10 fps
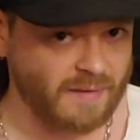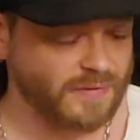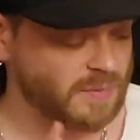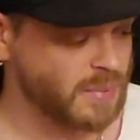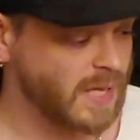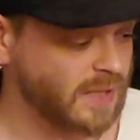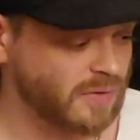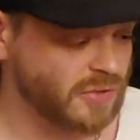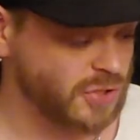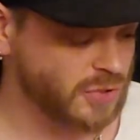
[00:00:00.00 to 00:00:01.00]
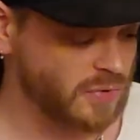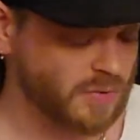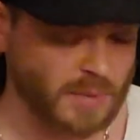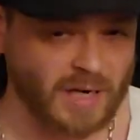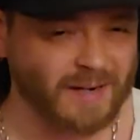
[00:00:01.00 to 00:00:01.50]
depending on the shoes,
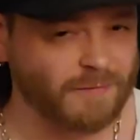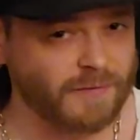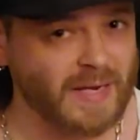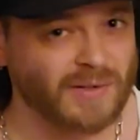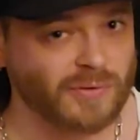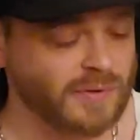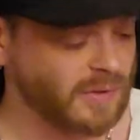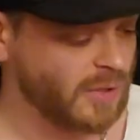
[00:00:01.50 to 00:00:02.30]
but I have found